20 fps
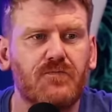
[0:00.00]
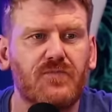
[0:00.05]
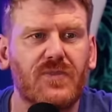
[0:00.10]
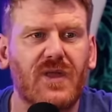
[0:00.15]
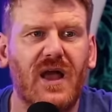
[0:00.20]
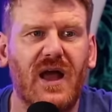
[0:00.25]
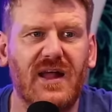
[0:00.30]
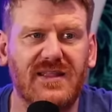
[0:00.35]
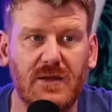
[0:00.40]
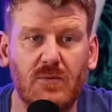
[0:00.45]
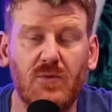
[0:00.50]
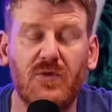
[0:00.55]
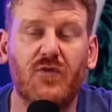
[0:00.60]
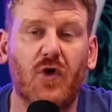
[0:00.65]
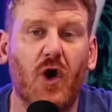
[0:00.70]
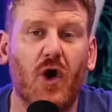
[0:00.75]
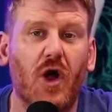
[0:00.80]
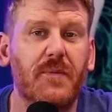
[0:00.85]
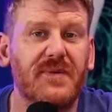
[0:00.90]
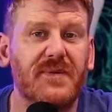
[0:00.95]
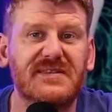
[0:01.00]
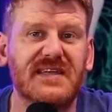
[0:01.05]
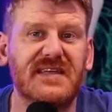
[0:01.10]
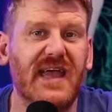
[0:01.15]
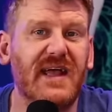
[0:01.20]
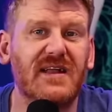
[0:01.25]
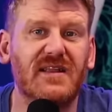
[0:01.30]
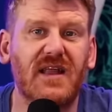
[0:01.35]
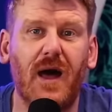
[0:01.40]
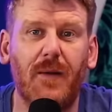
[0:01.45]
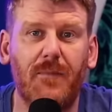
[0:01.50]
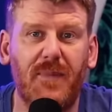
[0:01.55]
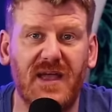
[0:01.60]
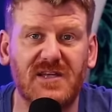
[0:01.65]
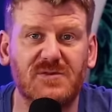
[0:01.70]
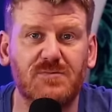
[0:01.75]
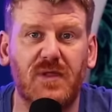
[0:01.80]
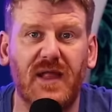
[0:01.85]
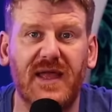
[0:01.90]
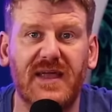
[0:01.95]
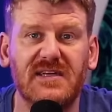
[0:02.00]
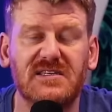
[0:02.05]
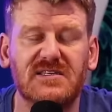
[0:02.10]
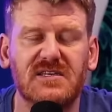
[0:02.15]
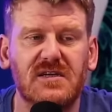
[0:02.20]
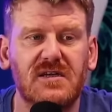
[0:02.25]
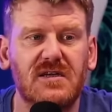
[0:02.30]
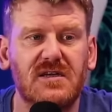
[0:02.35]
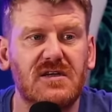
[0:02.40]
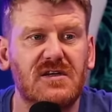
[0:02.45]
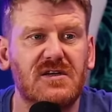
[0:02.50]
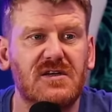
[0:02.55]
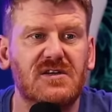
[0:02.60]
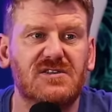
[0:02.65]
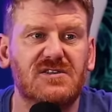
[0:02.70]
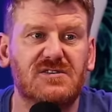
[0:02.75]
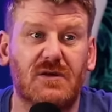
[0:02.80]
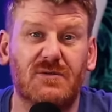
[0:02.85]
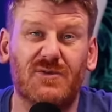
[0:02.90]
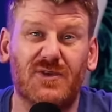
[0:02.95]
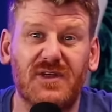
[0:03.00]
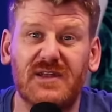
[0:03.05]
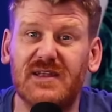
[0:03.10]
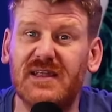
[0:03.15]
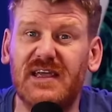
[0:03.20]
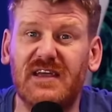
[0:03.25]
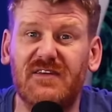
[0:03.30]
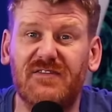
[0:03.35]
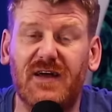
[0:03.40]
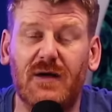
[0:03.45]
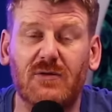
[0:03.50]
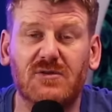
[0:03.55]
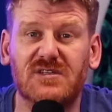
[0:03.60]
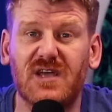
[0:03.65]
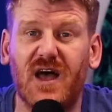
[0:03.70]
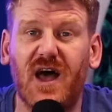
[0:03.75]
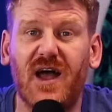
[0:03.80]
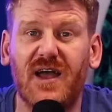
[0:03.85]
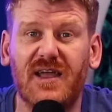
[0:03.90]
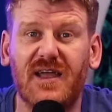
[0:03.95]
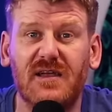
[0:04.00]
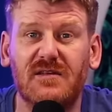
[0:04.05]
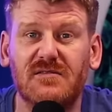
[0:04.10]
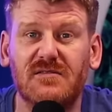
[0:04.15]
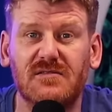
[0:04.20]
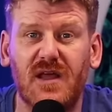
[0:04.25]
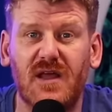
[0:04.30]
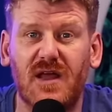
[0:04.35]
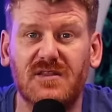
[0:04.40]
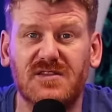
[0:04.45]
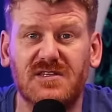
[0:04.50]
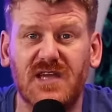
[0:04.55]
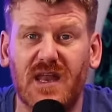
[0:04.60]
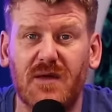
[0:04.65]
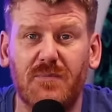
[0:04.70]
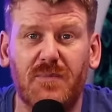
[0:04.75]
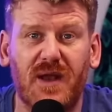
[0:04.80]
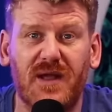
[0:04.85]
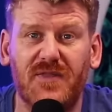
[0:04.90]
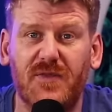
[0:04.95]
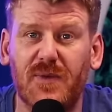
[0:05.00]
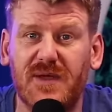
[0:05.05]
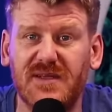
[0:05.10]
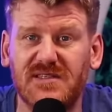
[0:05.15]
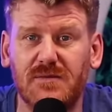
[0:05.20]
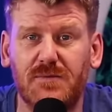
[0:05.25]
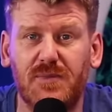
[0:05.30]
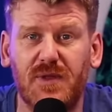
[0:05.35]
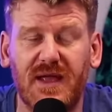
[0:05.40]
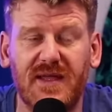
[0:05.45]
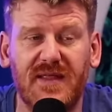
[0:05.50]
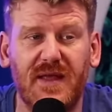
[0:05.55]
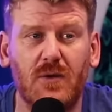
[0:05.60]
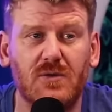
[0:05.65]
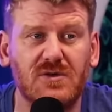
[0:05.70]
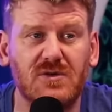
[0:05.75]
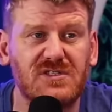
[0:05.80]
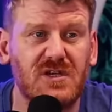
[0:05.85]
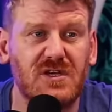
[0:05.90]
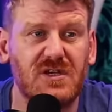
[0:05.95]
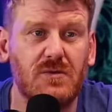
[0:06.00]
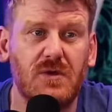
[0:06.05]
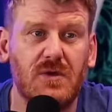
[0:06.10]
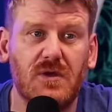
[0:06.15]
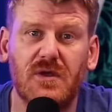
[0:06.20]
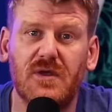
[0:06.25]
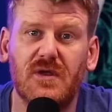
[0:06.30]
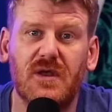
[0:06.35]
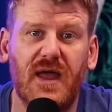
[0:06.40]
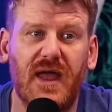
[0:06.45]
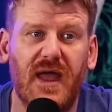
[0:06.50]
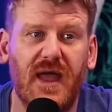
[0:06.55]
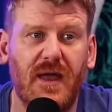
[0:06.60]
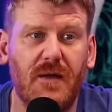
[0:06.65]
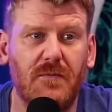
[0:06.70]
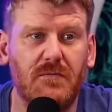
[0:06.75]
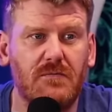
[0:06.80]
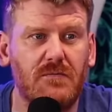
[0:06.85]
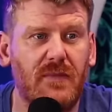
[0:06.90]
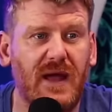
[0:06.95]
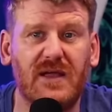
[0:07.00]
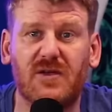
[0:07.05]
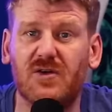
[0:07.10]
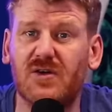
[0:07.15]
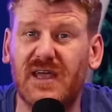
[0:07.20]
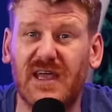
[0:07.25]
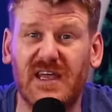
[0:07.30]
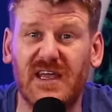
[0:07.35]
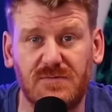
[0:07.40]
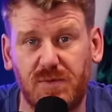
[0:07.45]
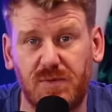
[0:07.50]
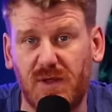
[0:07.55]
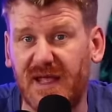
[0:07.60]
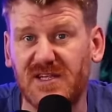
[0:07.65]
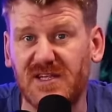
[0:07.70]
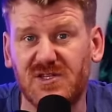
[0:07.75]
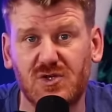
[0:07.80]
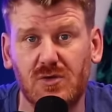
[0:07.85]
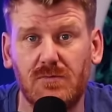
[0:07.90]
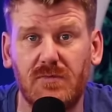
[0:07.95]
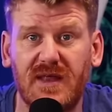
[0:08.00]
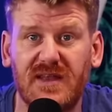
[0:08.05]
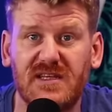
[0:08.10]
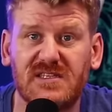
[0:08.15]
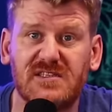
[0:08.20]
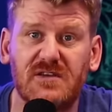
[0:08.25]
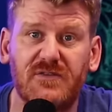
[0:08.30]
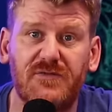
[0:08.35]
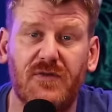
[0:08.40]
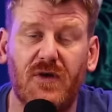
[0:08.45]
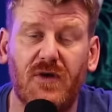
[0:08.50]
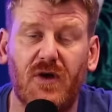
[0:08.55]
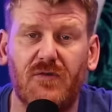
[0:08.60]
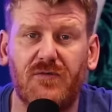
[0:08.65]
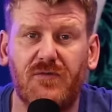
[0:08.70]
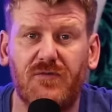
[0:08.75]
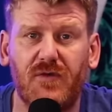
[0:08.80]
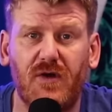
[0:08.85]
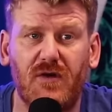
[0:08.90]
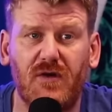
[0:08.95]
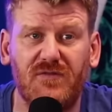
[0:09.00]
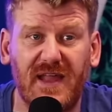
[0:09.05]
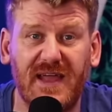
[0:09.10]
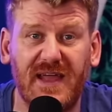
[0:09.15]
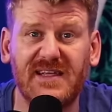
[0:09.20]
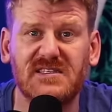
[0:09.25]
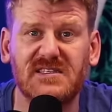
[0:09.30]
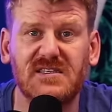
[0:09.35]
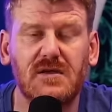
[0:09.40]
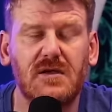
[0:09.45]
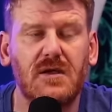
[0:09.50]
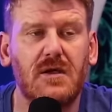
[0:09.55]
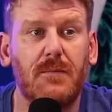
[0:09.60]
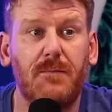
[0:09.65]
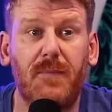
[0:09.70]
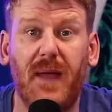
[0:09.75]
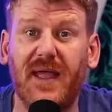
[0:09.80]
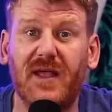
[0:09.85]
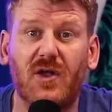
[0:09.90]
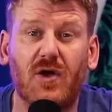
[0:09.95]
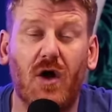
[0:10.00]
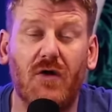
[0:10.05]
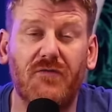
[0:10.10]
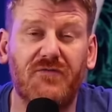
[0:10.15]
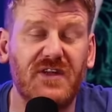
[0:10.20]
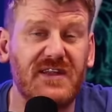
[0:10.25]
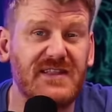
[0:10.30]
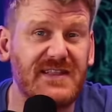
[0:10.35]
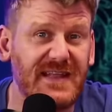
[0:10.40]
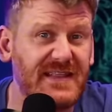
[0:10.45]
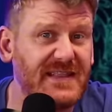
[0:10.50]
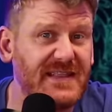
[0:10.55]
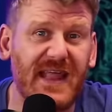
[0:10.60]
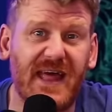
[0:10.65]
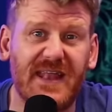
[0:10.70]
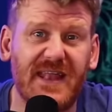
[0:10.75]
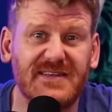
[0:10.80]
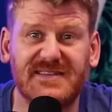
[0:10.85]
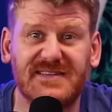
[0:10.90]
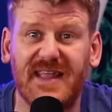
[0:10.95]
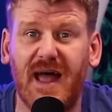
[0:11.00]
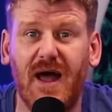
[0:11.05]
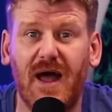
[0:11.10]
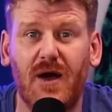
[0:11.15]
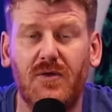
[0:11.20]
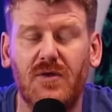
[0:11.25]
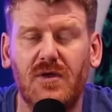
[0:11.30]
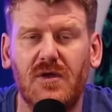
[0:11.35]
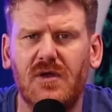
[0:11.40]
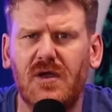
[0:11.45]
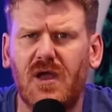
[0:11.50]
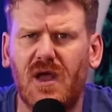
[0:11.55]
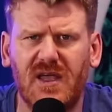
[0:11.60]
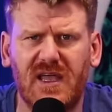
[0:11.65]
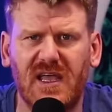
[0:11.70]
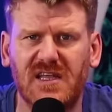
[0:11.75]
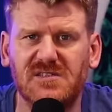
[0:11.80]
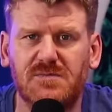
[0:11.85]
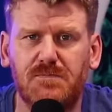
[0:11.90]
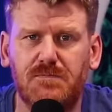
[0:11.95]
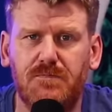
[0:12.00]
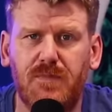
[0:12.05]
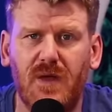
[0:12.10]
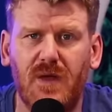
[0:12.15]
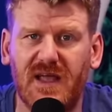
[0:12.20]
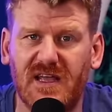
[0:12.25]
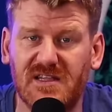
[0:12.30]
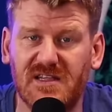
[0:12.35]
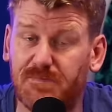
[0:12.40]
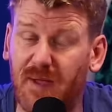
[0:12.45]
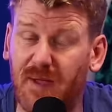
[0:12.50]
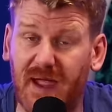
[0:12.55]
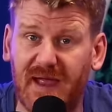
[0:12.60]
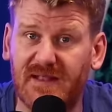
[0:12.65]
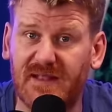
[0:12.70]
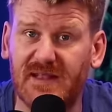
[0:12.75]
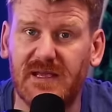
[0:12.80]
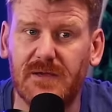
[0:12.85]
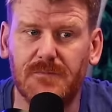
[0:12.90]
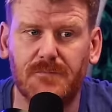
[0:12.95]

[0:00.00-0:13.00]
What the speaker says: I think we've got to protect our best players. So I'm going to leave out Tarkey and Jared Branthwaite and play those two. Michael Keane's played some minutes of late. Ben Godfrey didn't let us down against Burnley.